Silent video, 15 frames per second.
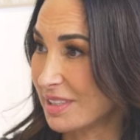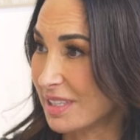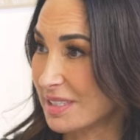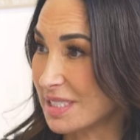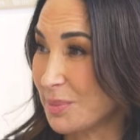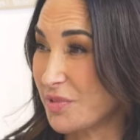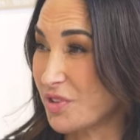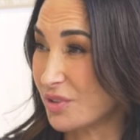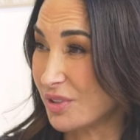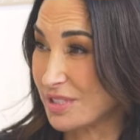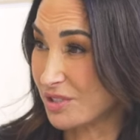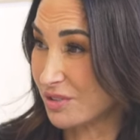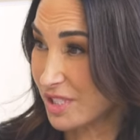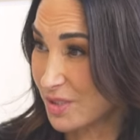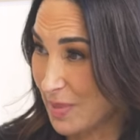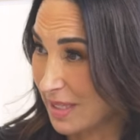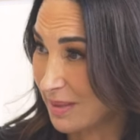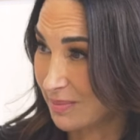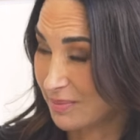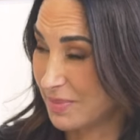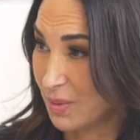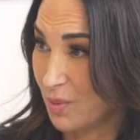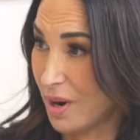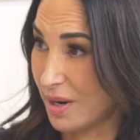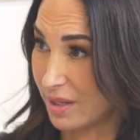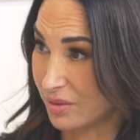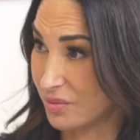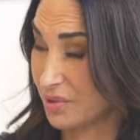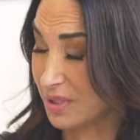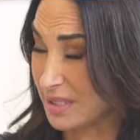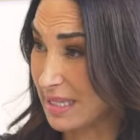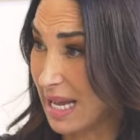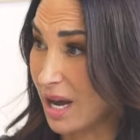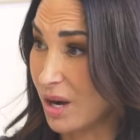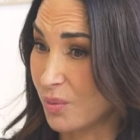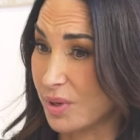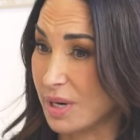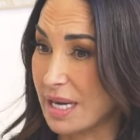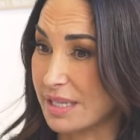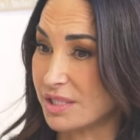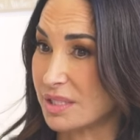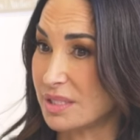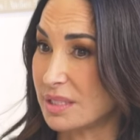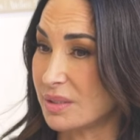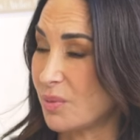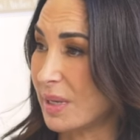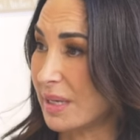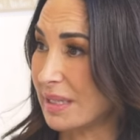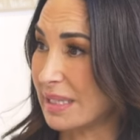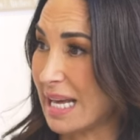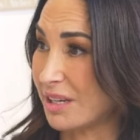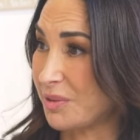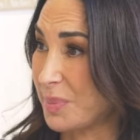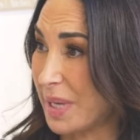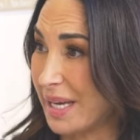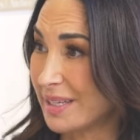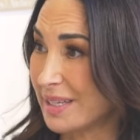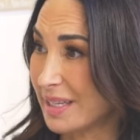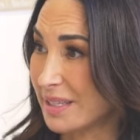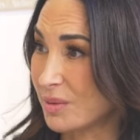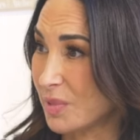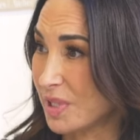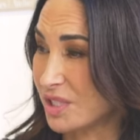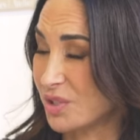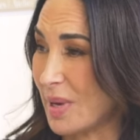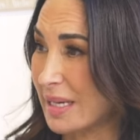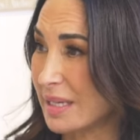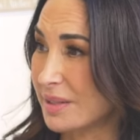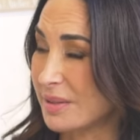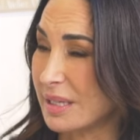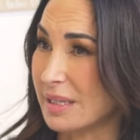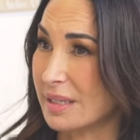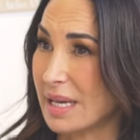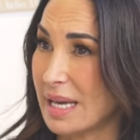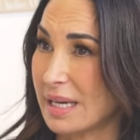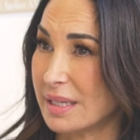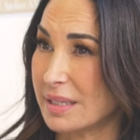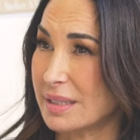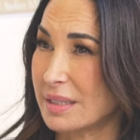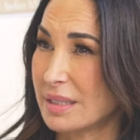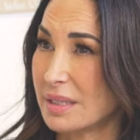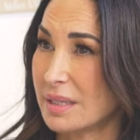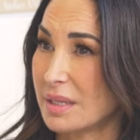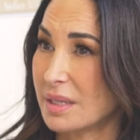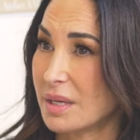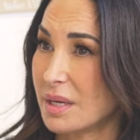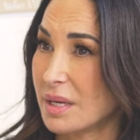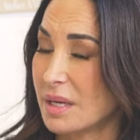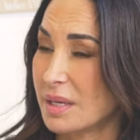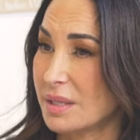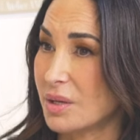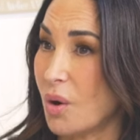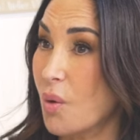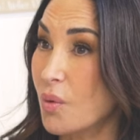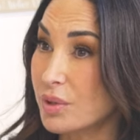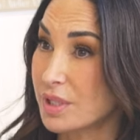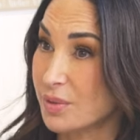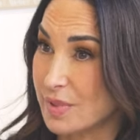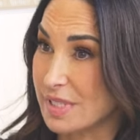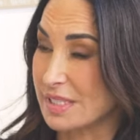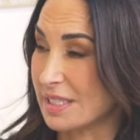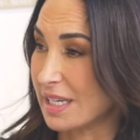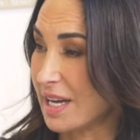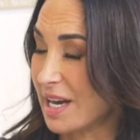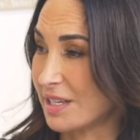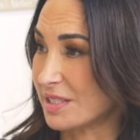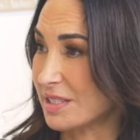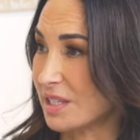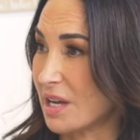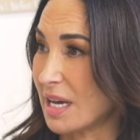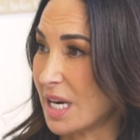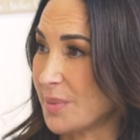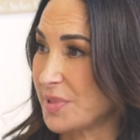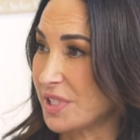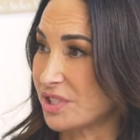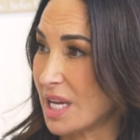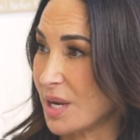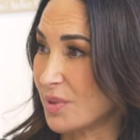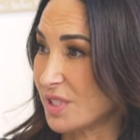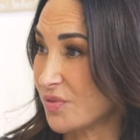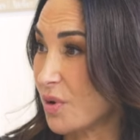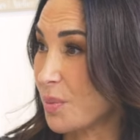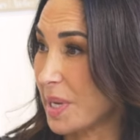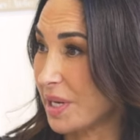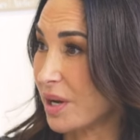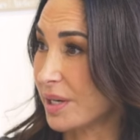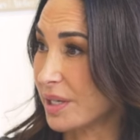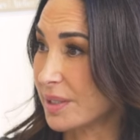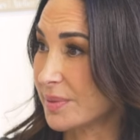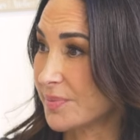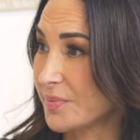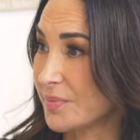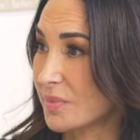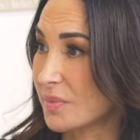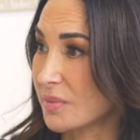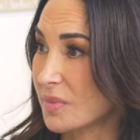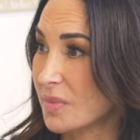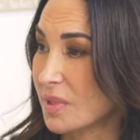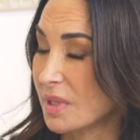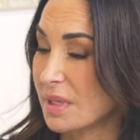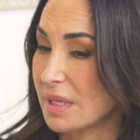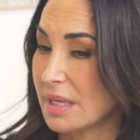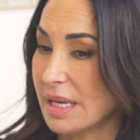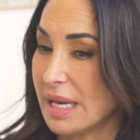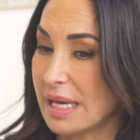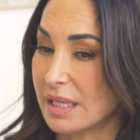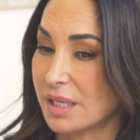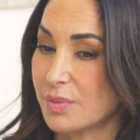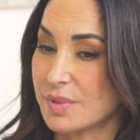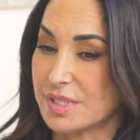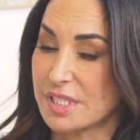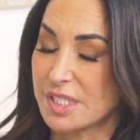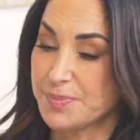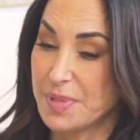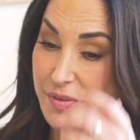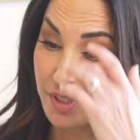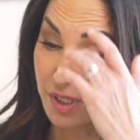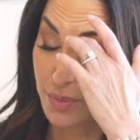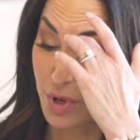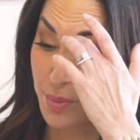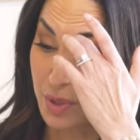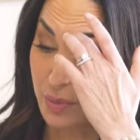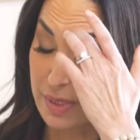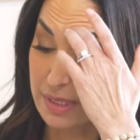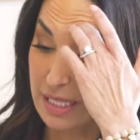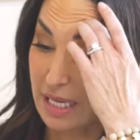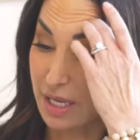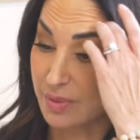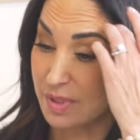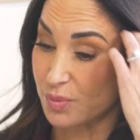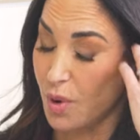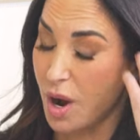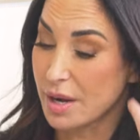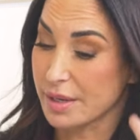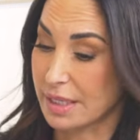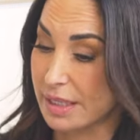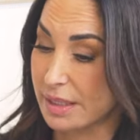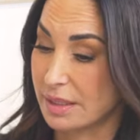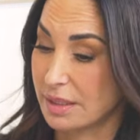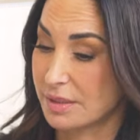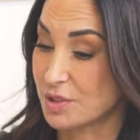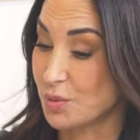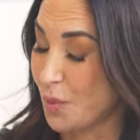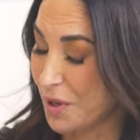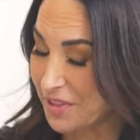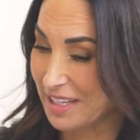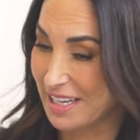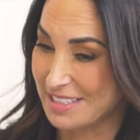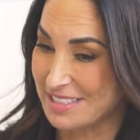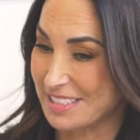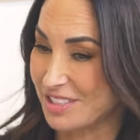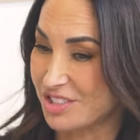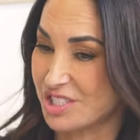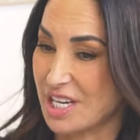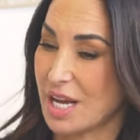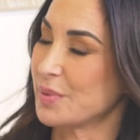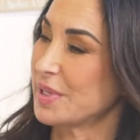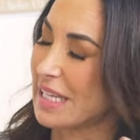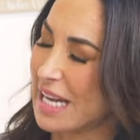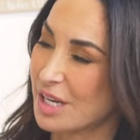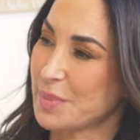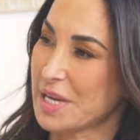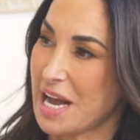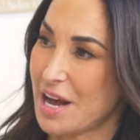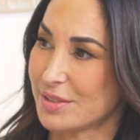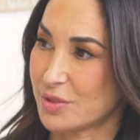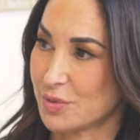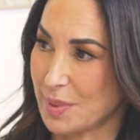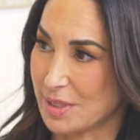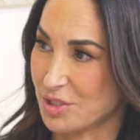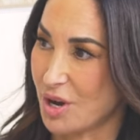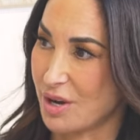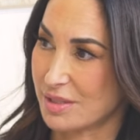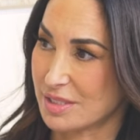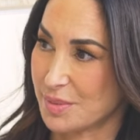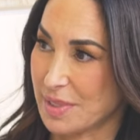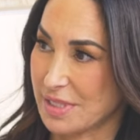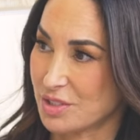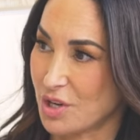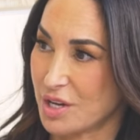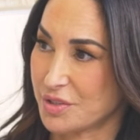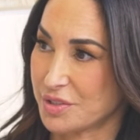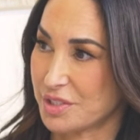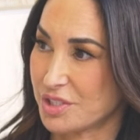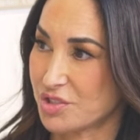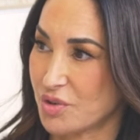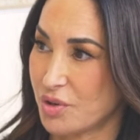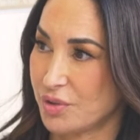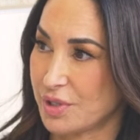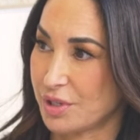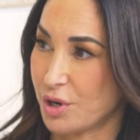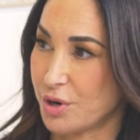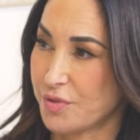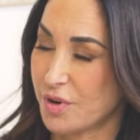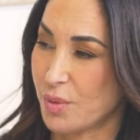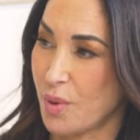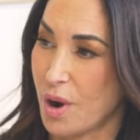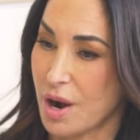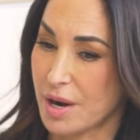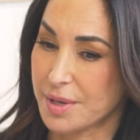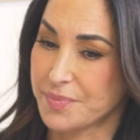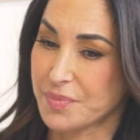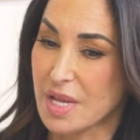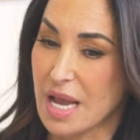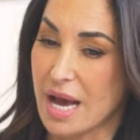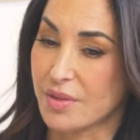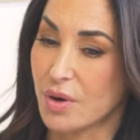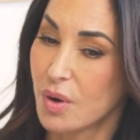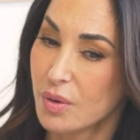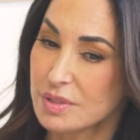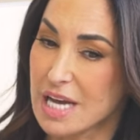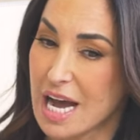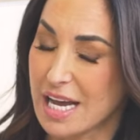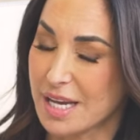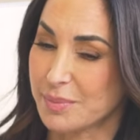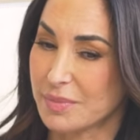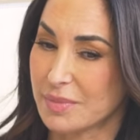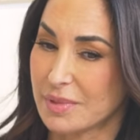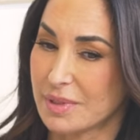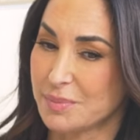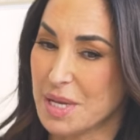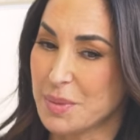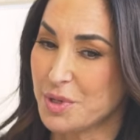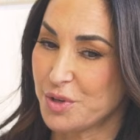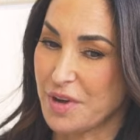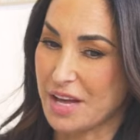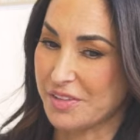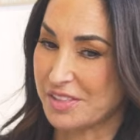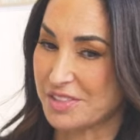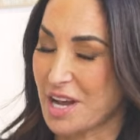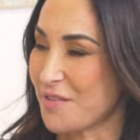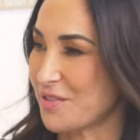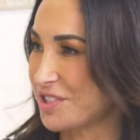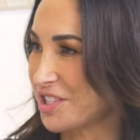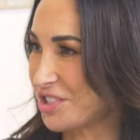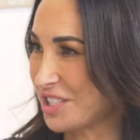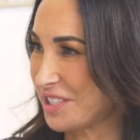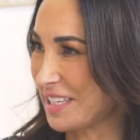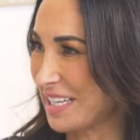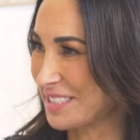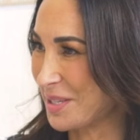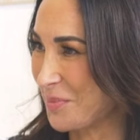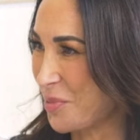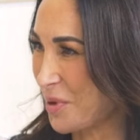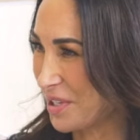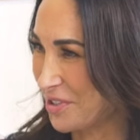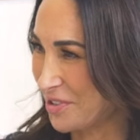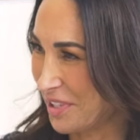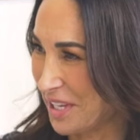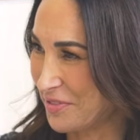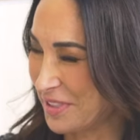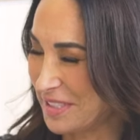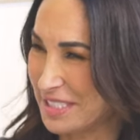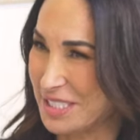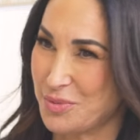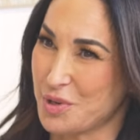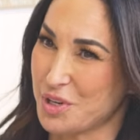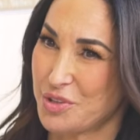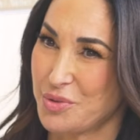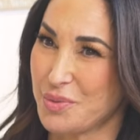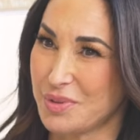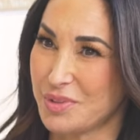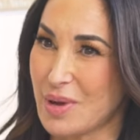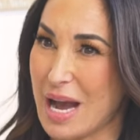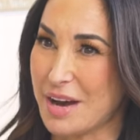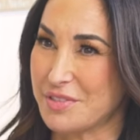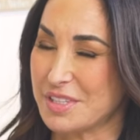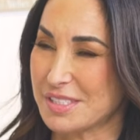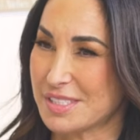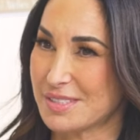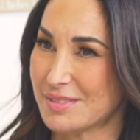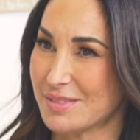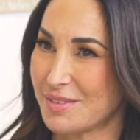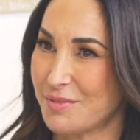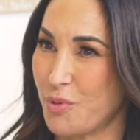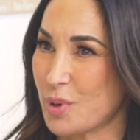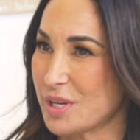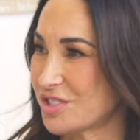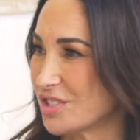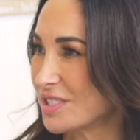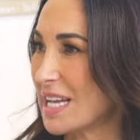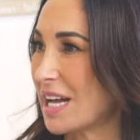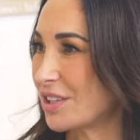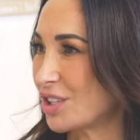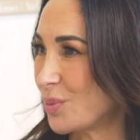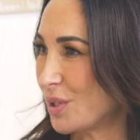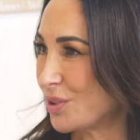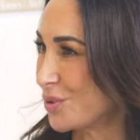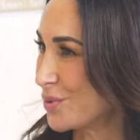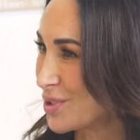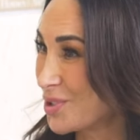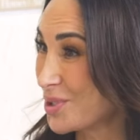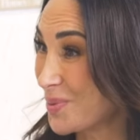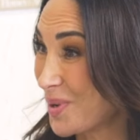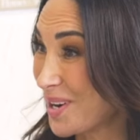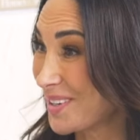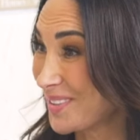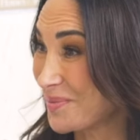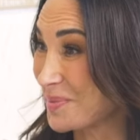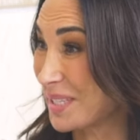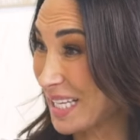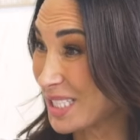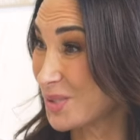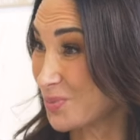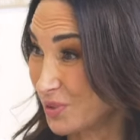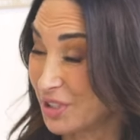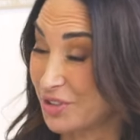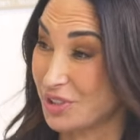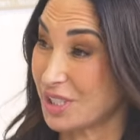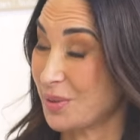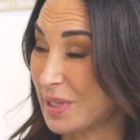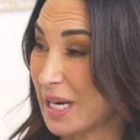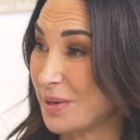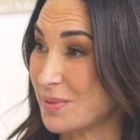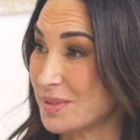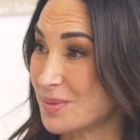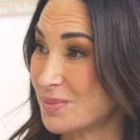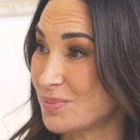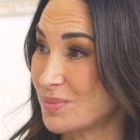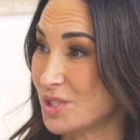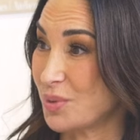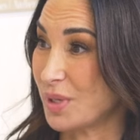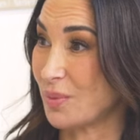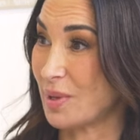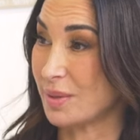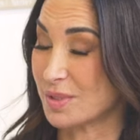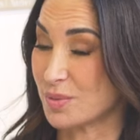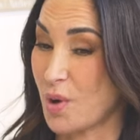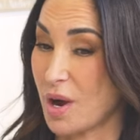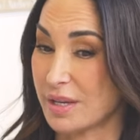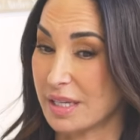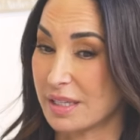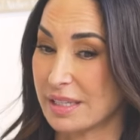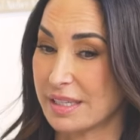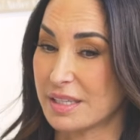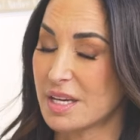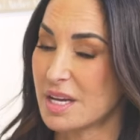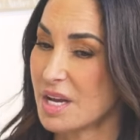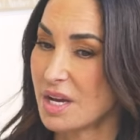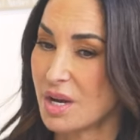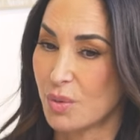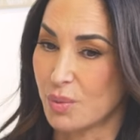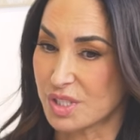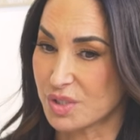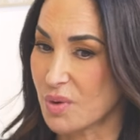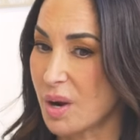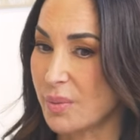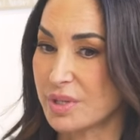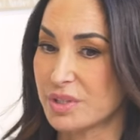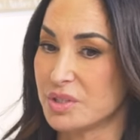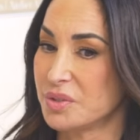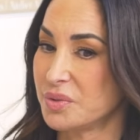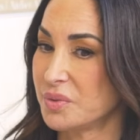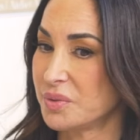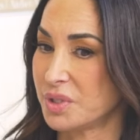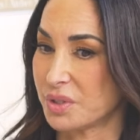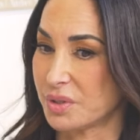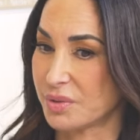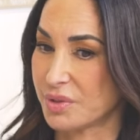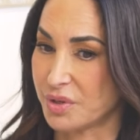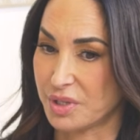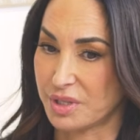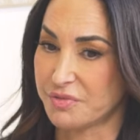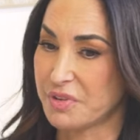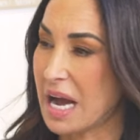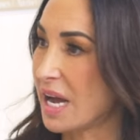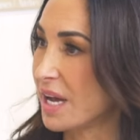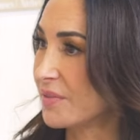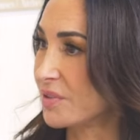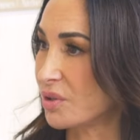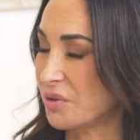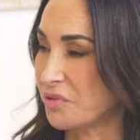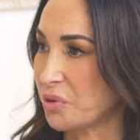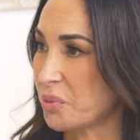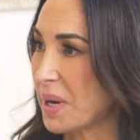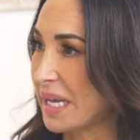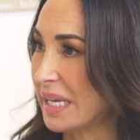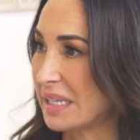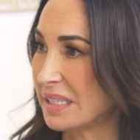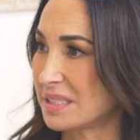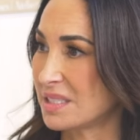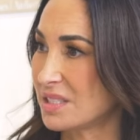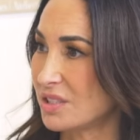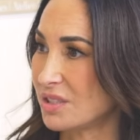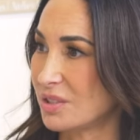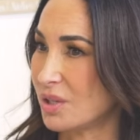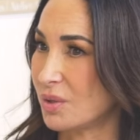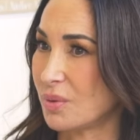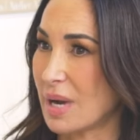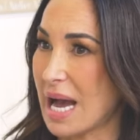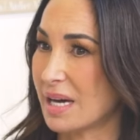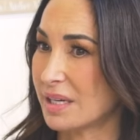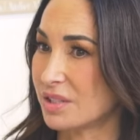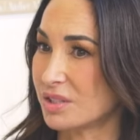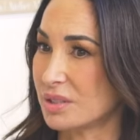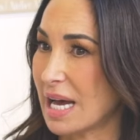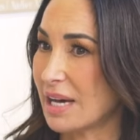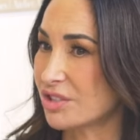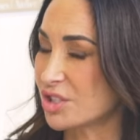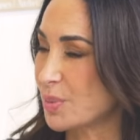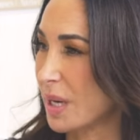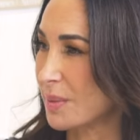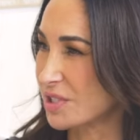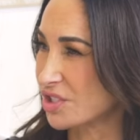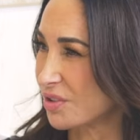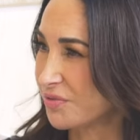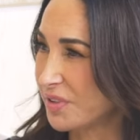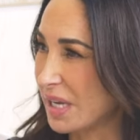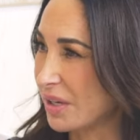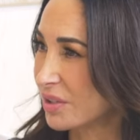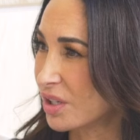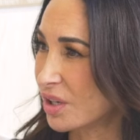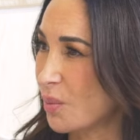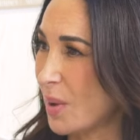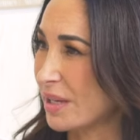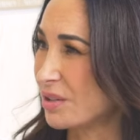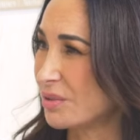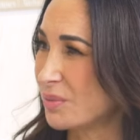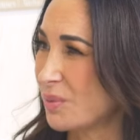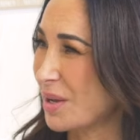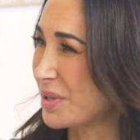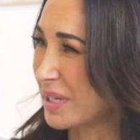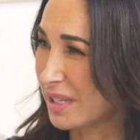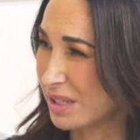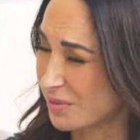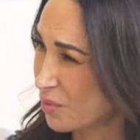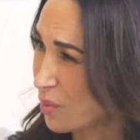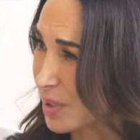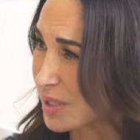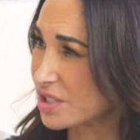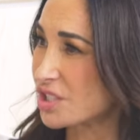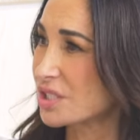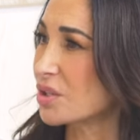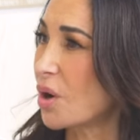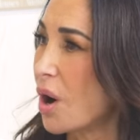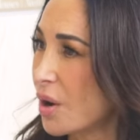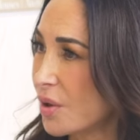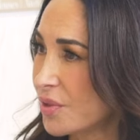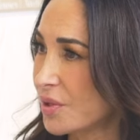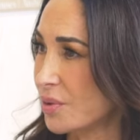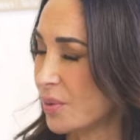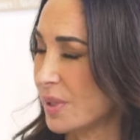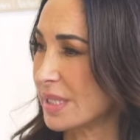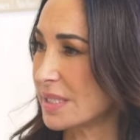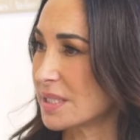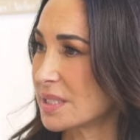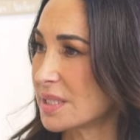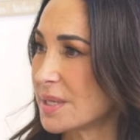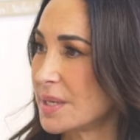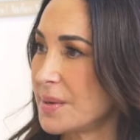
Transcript: And some of your listeners might be walking through this now where I just didn't want to get out of bed. I didn't want to do anything. And the only reason I honestly got up each day was for my daughter. Mm-hmm. And it was this pivotal moment one day I was walking. So, one thing I did each day, I would get out of my house with my dogs and my daughter in the stroller and go for a walk. And the whole time, and maybe you've had this conversation at some point in your life, Lindsey, where you you have this voice just telling you what a loser you are. I mean, that's literally what I was mm-hmm. doing while I was walking. Like, what's wrong with you? You're 35, you're overweight, you know, how did how did you become such a failure? Why why are you getting a divorce? Just all the noise.